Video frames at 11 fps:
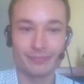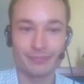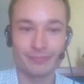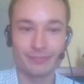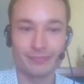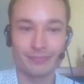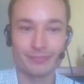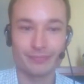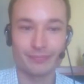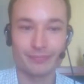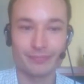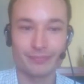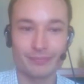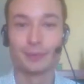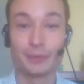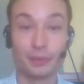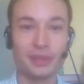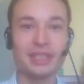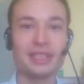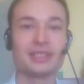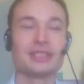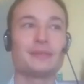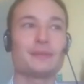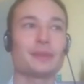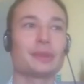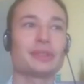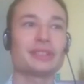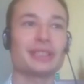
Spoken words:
Yeah, because I have three different